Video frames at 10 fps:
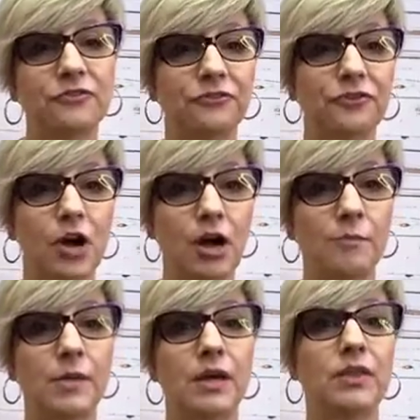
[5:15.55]

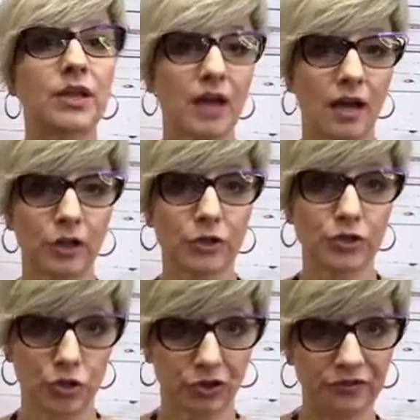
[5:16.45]
from the color
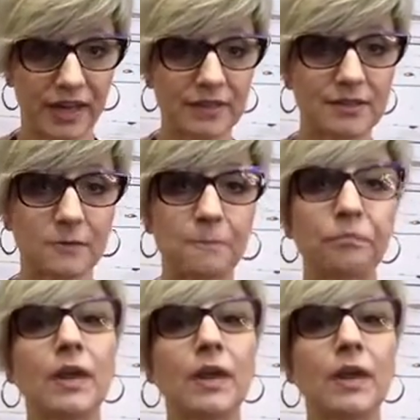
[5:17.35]
service.